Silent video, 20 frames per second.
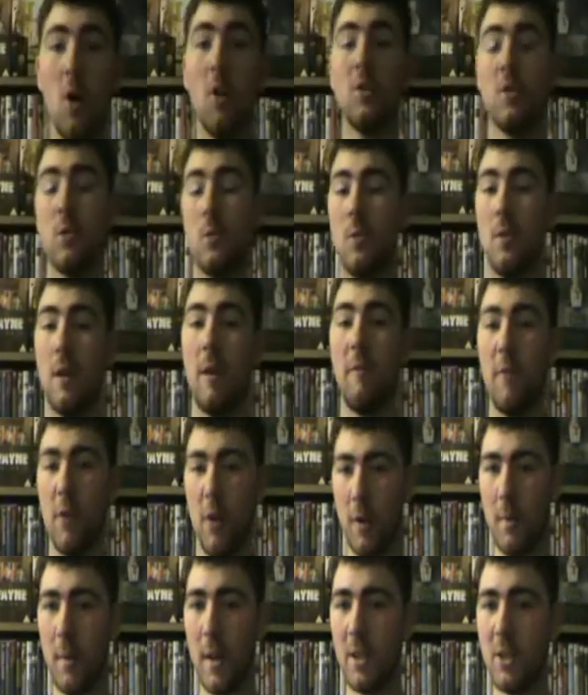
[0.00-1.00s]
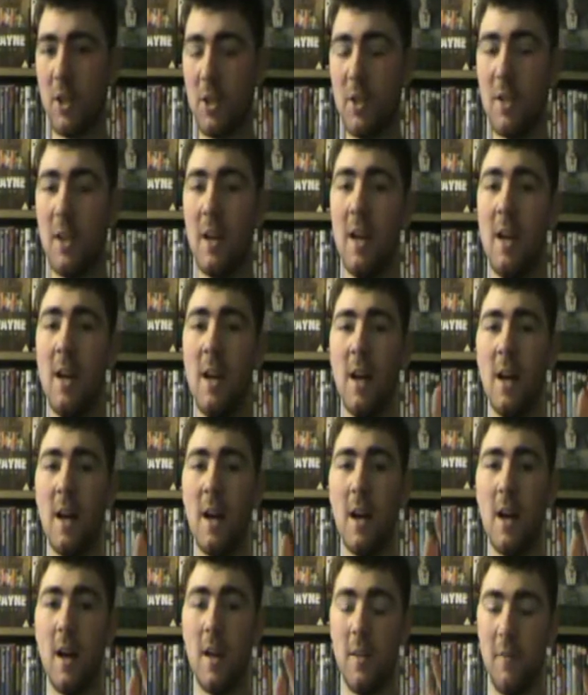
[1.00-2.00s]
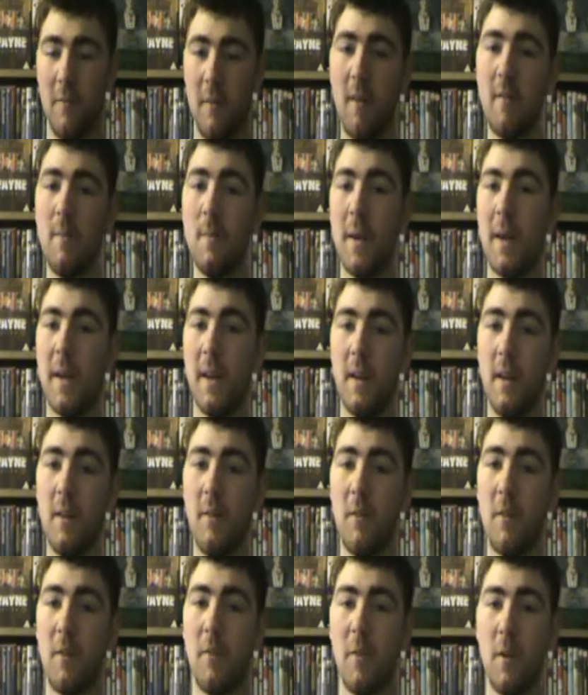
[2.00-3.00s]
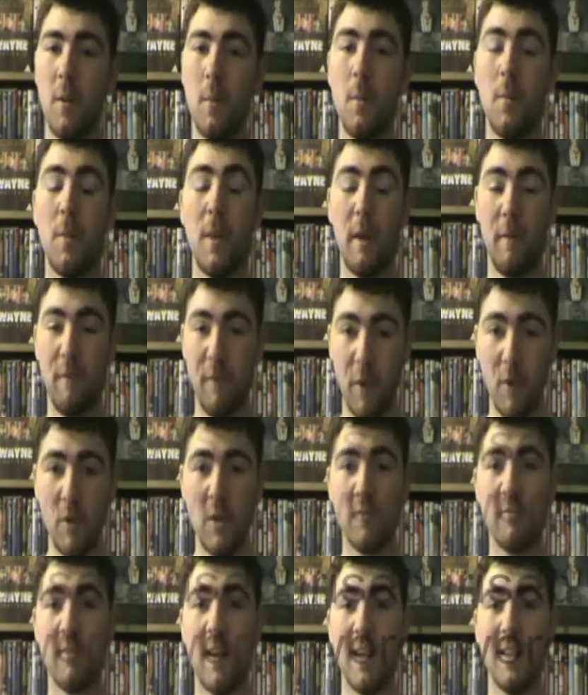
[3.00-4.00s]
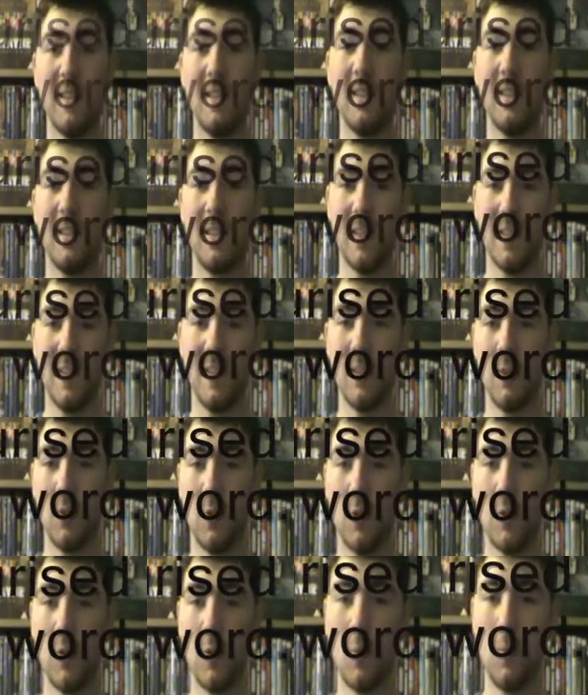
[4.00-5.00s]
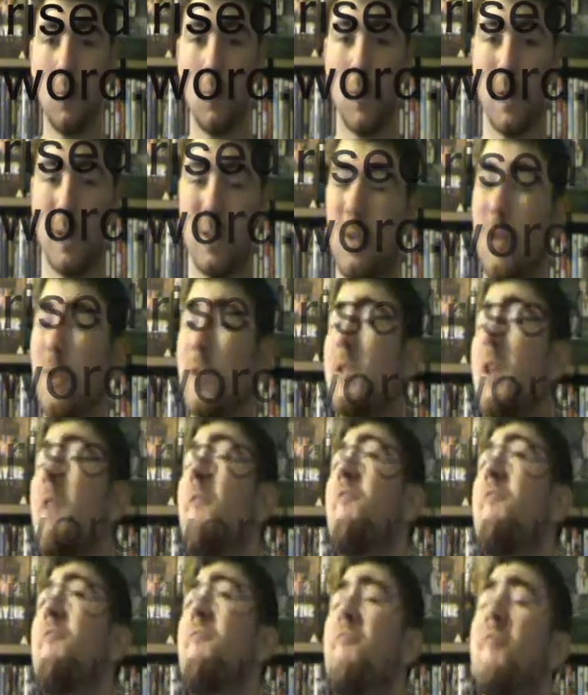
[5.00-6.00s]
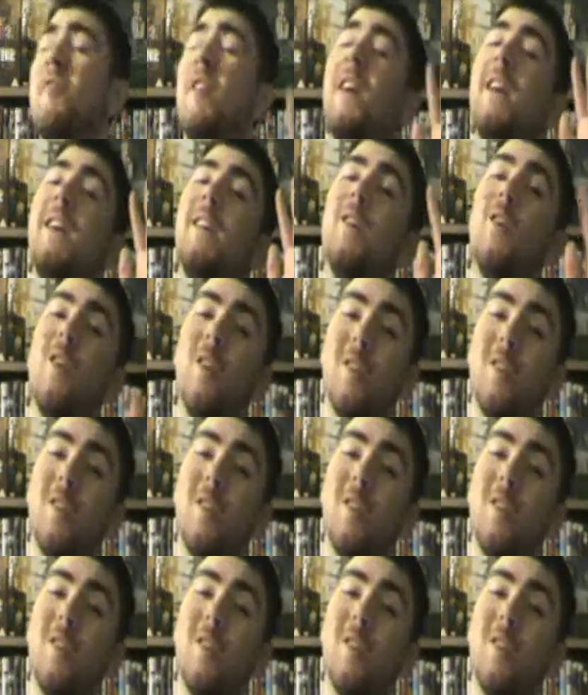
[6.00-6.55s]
Also, I forgot to mention, at the very beginning of the film, they futurised the Disney logo, which looks friggin'